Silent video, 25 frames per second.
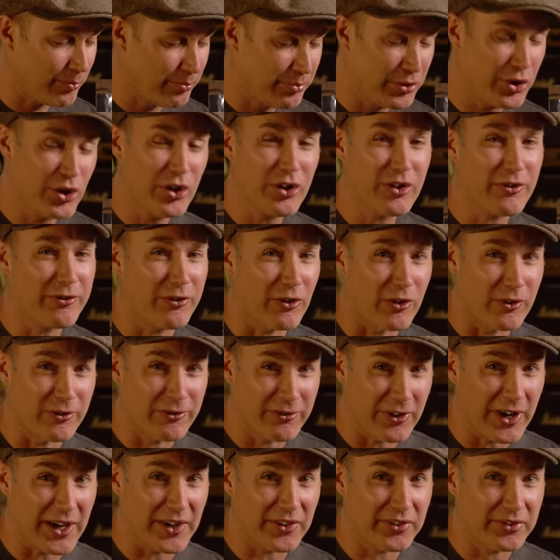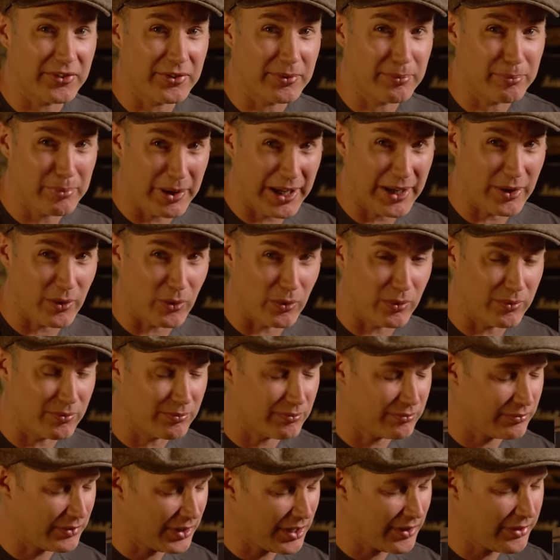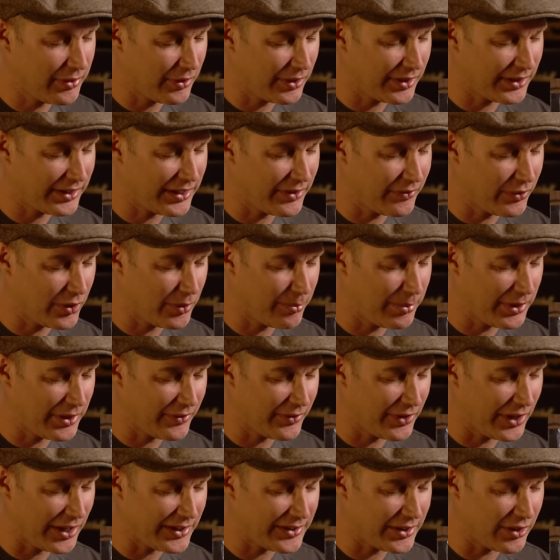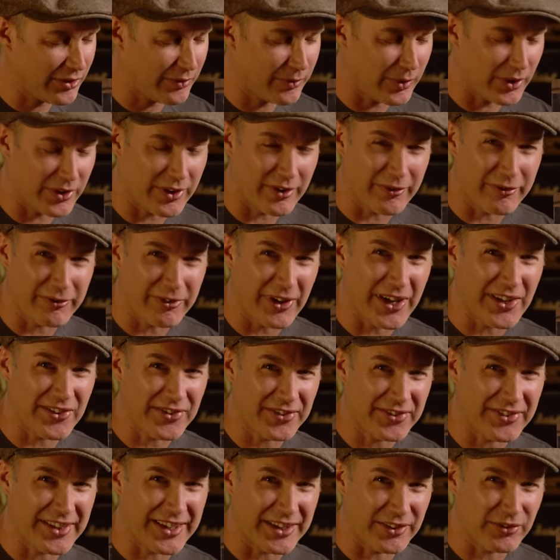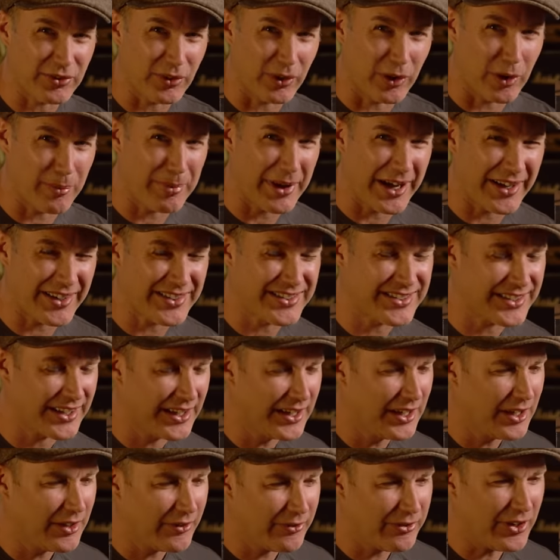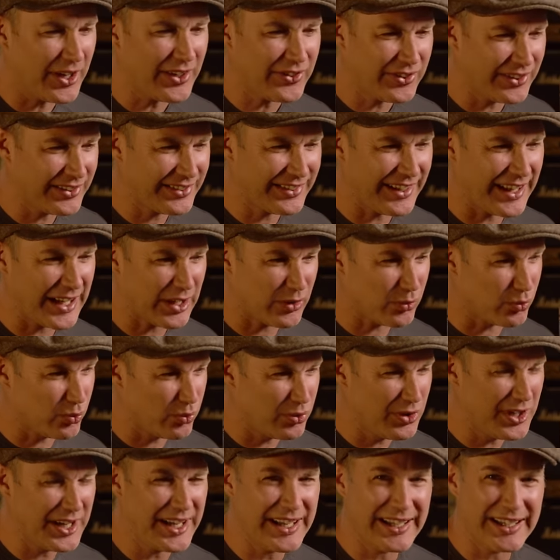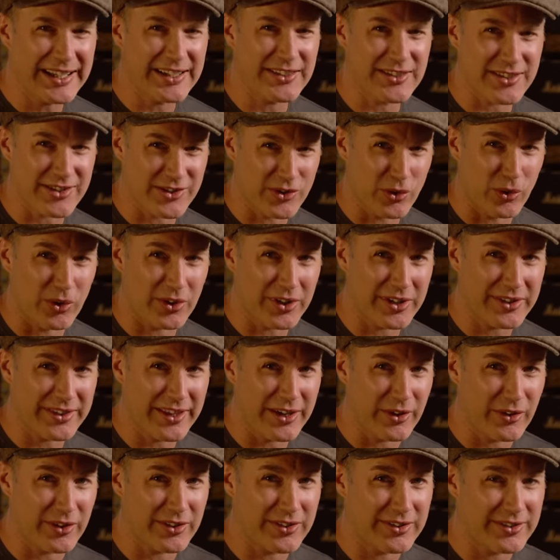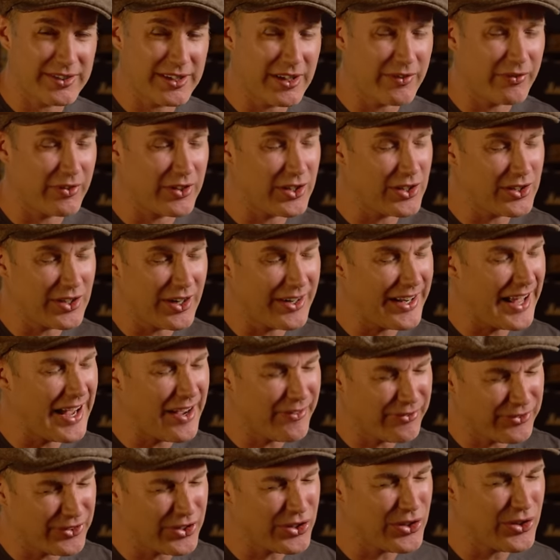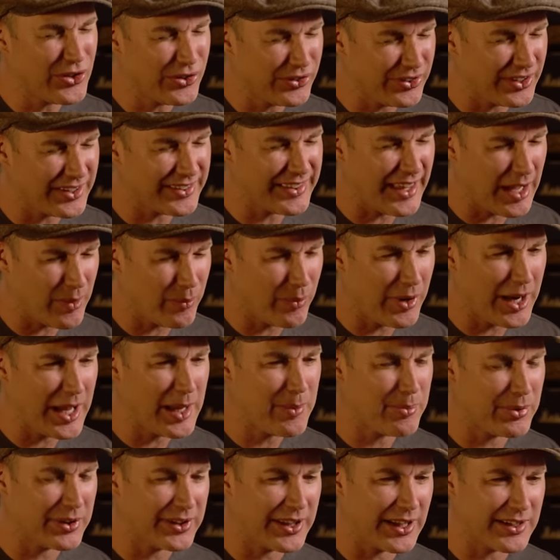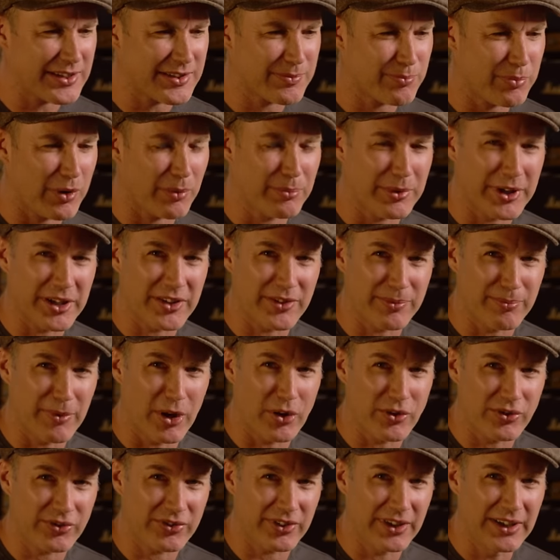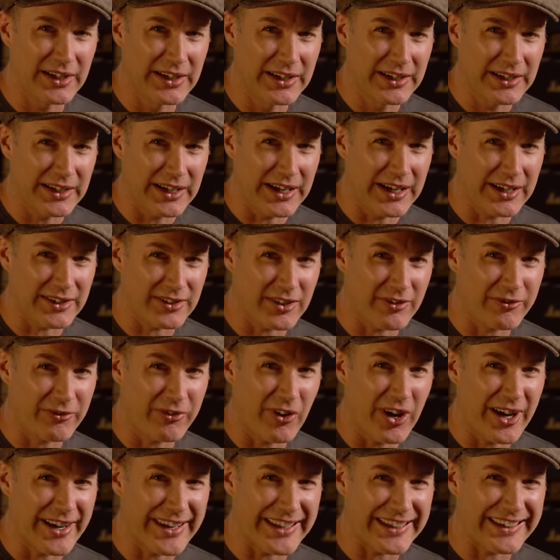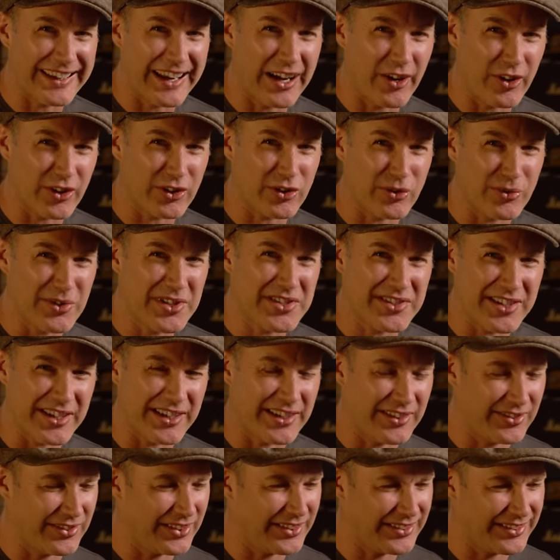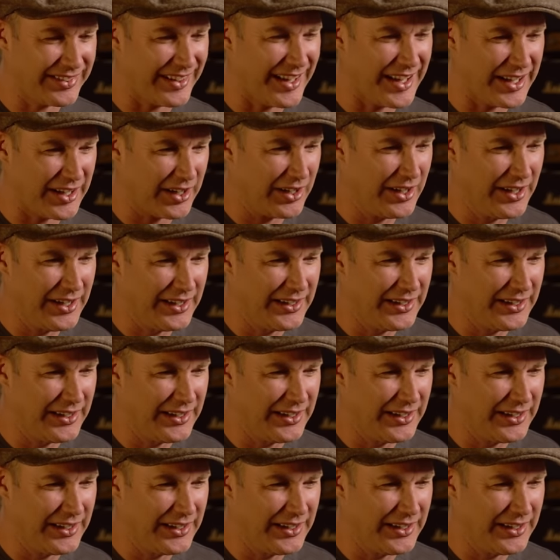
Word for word: Beautiful fuzz pedal. I thought I'd give you a bit of an idea of what the fuzz thing's all about. Fuzz is like really distorted. There are different, you don't have to use it that way, but that's probably its most defining characteristic, is it's like,